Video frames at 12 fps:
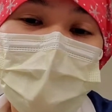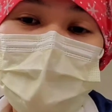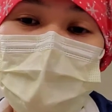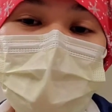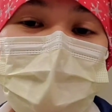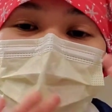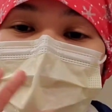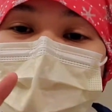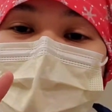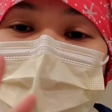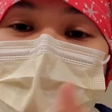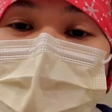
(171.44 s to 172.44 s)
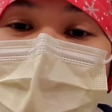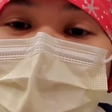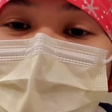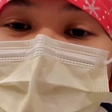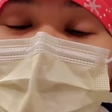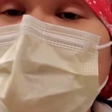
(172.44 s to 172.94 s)
It's just,
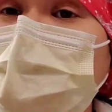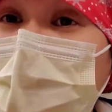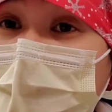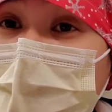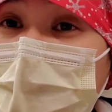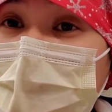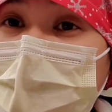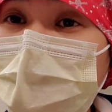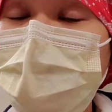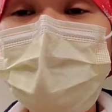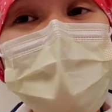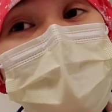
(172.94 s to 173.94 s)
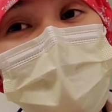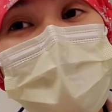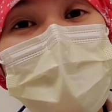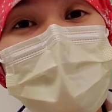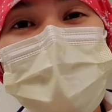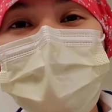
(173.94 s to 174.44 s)
to me,
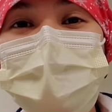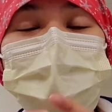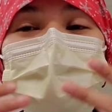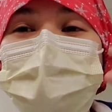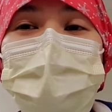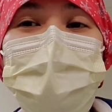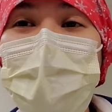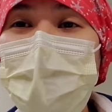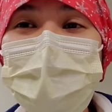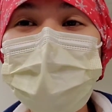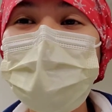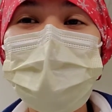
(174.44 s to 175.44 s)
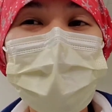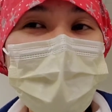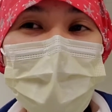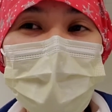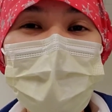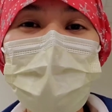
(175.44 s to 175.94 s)
personally, it's just a manly
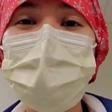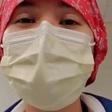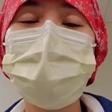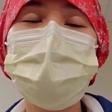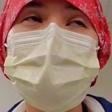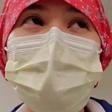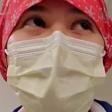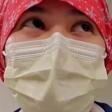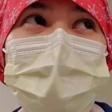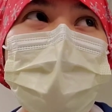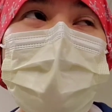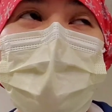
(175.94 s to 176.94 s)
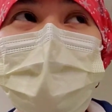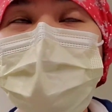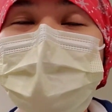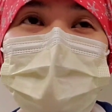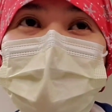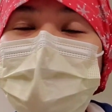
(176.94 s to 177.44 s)
thing. I have never ever
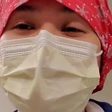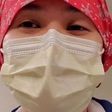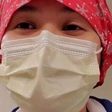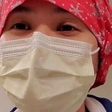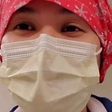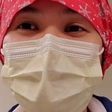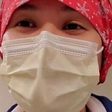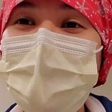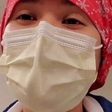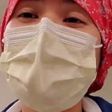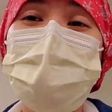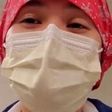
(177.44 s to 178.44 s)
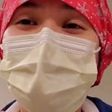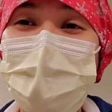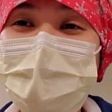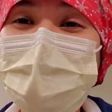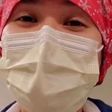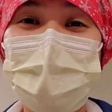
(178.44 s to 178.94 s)
even lifted a drill in
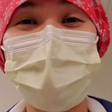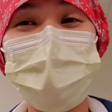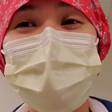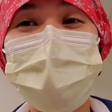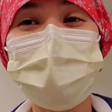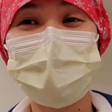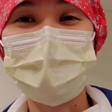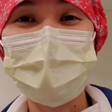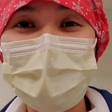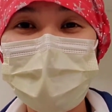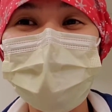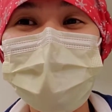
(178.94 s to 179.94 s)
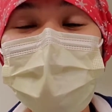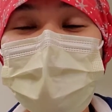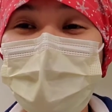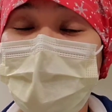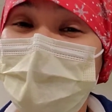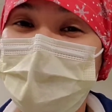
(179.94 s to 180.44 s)
my life until I got into this
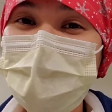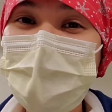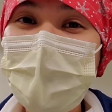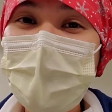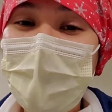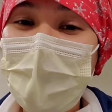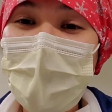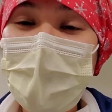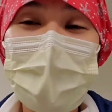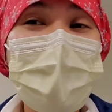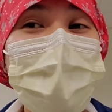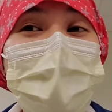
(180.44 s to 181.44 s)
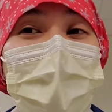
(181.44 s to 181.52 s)
field, and I